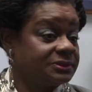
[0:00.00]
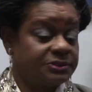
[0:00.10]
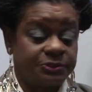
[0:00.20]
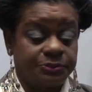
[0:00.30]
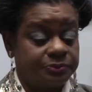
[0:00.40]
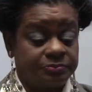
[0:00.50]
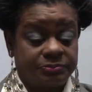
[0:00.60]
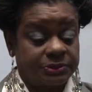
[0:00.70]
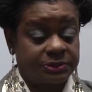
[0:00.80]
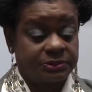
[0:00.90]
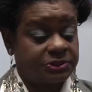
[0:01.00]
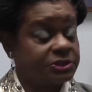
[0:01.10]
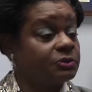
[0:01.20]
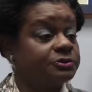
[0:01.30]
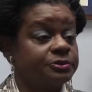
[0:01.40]
to
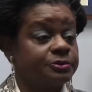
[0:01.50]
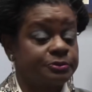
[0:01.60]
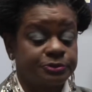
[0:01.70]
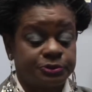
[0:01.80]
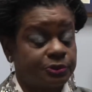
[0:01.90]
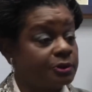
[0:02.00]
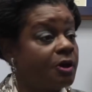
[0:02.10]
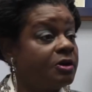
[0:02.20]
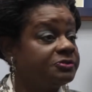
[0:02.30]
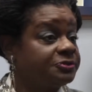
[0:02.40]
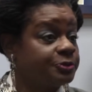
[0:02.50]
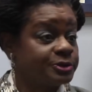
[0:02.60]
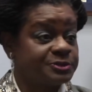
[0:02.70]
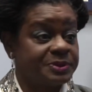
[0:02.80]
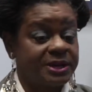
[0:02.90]
shelters, to law
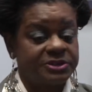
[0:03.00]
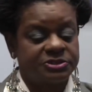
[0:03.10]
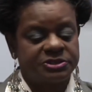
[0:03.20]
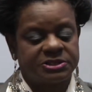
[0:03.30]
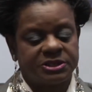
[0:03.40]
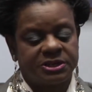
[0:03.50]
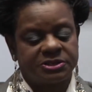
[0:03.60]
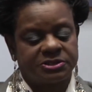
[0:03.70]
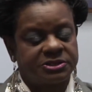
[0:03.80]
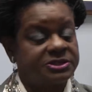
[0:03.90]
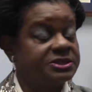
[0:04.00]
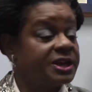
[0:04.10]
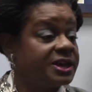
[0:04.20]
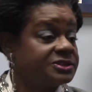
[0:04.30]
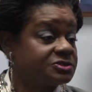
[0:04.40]
enforcement agencies, to
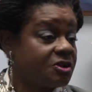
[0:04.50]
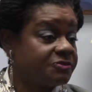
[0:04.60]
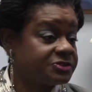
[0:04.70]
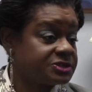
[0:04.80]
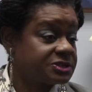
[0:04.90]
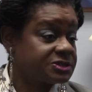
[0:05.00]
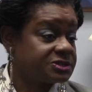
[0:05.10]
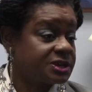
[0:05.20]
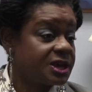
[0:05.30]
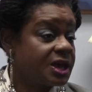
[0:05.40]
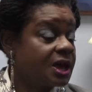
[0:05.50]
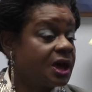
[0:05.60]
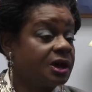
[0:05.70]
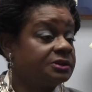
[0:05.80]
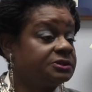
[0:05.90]
DA's offices,
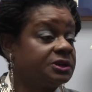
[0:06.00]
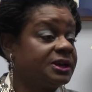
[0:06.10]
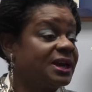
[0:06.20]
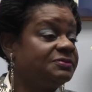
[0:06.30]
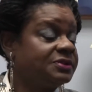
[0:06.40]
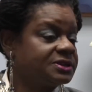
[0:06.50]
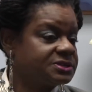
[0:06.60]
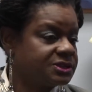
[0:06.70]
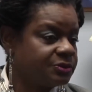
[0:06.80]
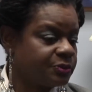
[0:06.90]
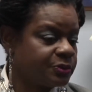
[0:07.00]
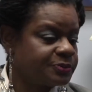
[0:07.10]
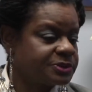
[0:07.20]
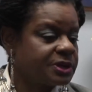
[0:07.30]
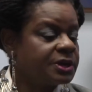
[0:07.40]
to advocacy
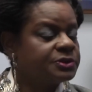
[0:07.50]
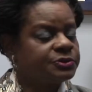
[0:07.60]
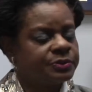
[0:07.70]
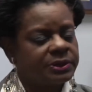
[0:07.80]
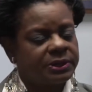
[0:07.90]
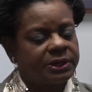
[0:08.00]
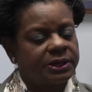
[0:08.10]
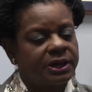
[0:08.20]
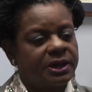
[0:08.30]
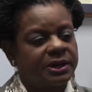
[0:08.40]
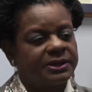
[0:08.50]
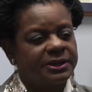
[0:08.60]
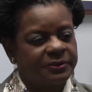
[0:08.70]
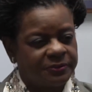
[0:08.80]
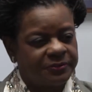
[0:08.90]
groups, to really
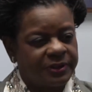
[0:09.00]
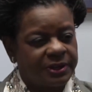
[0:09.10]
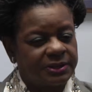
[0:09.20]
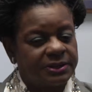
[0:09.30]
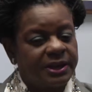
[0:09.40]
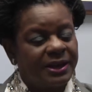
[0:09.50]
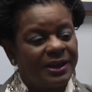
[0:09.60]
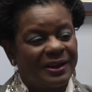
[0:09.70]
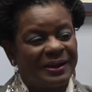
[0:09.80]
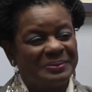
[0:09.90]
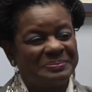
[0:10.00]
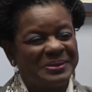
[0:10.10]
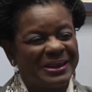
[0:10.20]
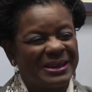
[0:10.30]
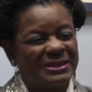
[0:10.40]
intervene
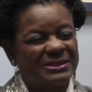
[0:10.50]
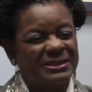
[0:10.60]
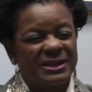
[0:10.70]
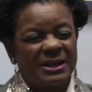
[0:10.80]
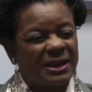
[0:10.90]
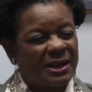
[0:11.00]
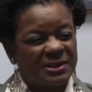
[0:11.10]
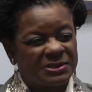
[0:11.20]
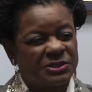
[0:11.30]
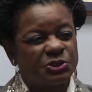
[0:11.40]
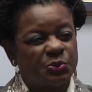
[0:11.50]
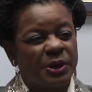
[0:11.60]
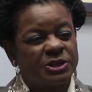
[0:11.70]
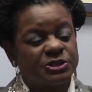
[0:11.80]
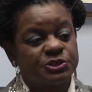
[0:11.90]
in
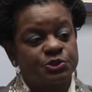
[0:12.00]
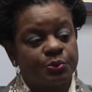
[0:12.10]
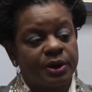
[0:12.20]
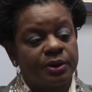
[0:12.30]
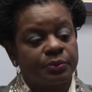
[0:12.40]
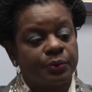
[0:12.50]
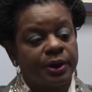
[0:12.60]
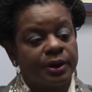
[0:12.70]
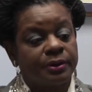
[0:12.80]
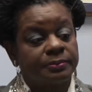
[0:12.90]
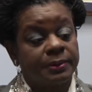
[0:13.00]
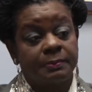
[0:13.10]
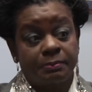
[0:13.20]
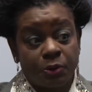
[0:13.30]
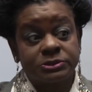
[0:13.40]
situations where
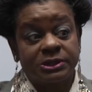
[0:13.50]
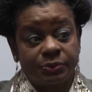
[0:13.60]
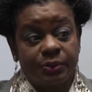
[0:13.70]
mostly